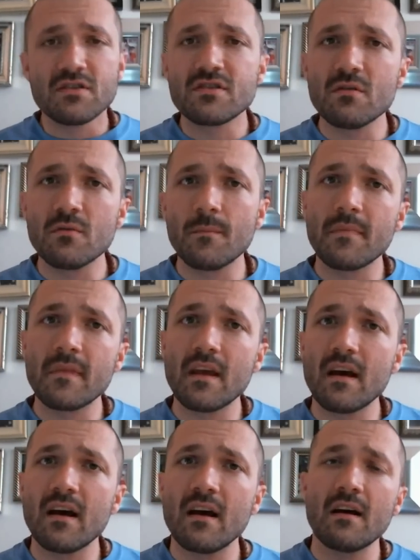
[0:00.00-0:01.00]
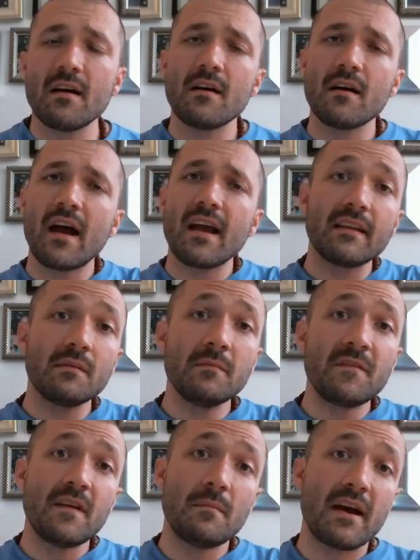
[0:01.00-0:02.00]
So I got
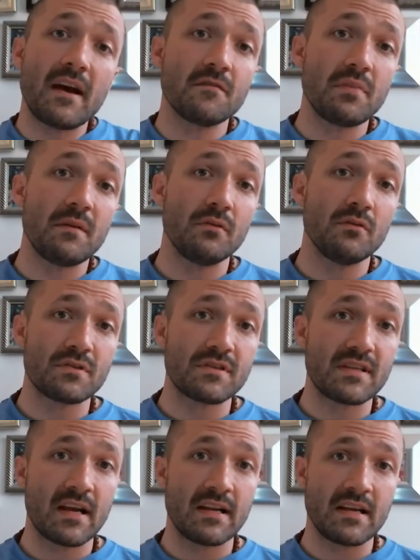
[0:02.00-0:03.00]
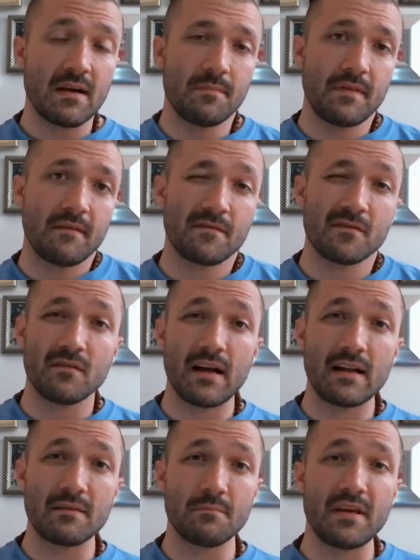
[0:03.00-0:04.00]
some feedback from people who were signing up that for a
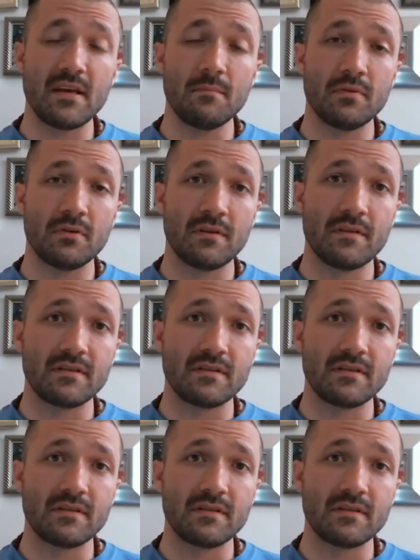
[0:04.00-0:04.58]
lot of people,